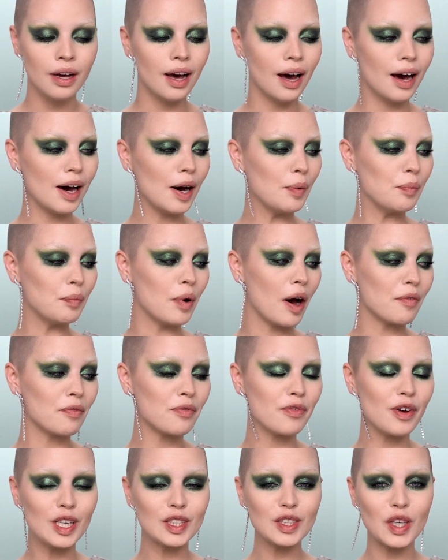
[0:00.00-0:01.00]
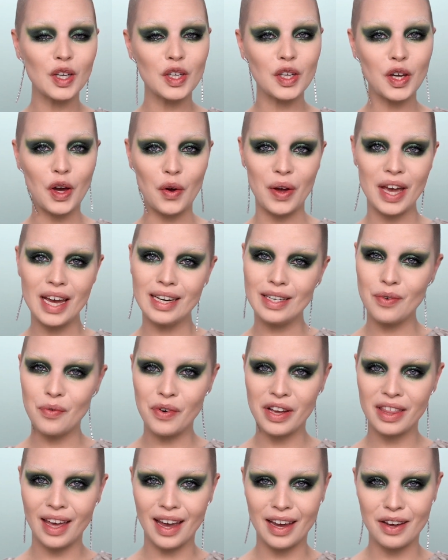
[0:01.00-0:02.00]
I'm first going to go in
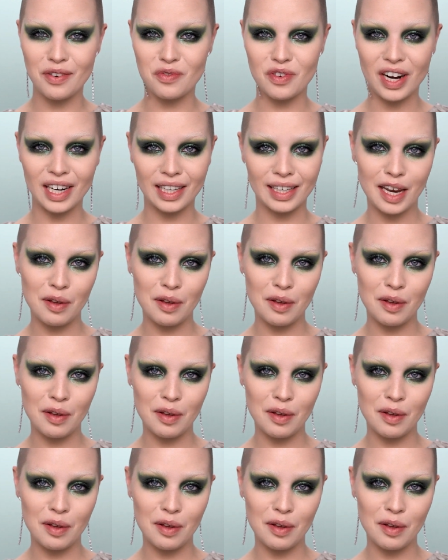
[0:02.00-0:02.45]
with a red